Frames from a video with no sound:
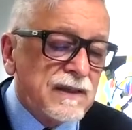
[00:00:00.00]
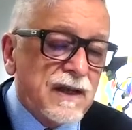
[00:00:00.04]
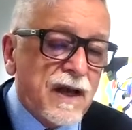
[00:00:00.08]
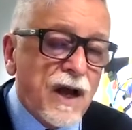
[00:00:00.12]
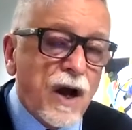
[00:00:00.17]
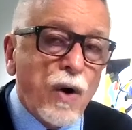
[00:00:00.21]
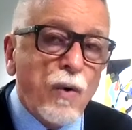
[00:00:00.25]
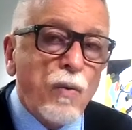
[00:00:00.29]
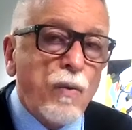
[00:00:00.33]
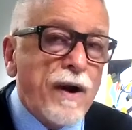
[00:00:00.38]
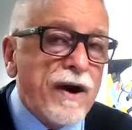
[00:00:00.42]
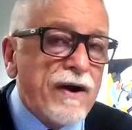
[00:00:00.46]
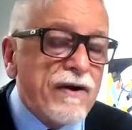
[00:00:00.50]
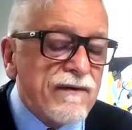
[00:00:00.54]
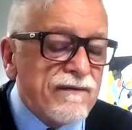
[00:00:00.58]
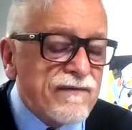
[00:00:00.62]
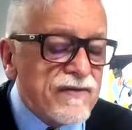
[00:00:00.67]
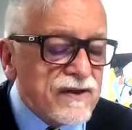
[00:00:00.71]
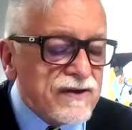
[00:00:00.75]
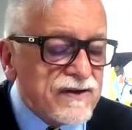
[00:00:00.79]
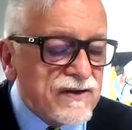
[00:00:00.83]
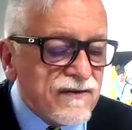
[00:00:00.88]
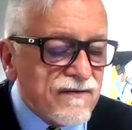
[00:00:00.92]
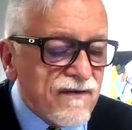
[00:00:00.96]
aware of
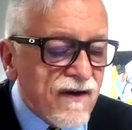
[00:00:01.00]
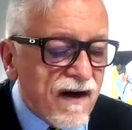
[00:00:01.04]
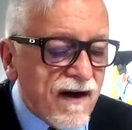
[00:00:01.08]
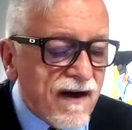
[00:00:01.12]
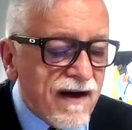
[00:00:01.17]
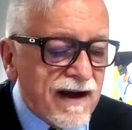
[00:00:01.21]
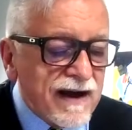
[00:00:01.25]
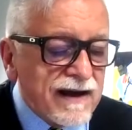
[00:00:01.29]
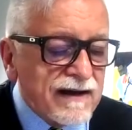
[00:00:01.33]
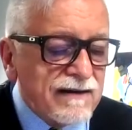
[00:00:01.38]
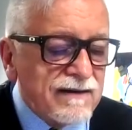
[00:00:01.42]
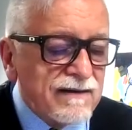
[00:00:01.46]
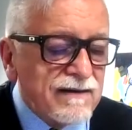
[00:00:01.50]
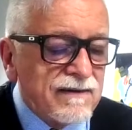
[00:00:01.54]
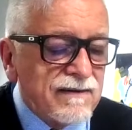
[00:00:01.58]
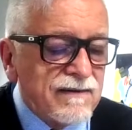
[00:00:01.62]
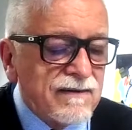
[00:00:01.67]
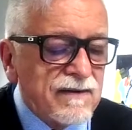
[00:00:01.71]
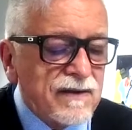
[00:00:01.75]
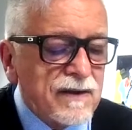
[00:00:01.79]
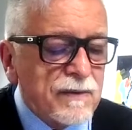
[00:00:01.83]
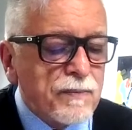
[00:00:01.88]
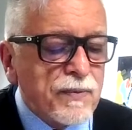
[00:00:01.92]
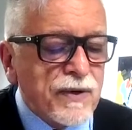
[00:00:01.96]
the divine,
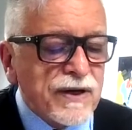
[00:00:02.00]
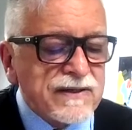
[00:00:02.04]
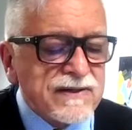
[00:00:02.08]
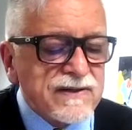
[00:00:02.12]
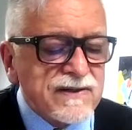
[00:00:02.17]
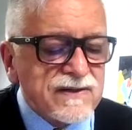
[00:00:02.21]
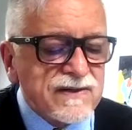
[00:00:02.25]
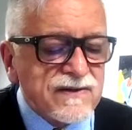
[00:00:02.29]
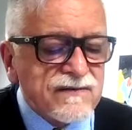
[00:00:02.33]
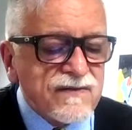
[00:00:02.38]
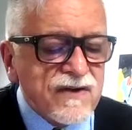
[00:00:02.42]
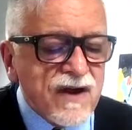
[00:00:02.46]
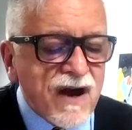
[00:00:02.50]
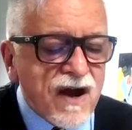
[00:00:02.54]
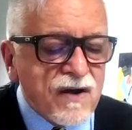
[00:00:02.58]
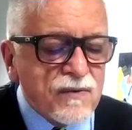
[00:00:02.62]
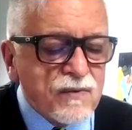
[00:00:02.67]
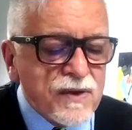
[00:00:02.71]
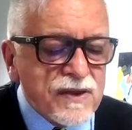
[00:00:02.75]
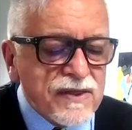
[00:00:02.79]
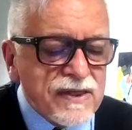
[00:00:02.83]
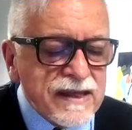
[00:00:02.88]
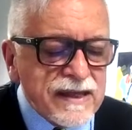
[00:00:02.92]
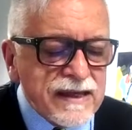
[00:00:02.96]
the presence of God
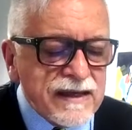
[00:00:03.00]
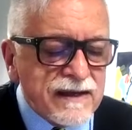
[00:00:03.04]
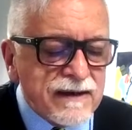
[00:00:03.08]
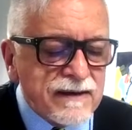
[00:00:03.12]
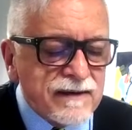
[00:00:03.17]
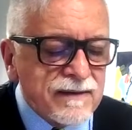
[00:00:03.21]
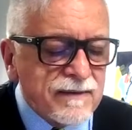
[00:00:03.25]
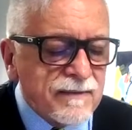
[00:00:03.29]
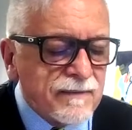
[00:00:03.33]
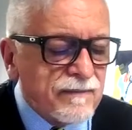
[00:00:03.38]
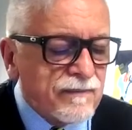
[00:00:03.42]
within.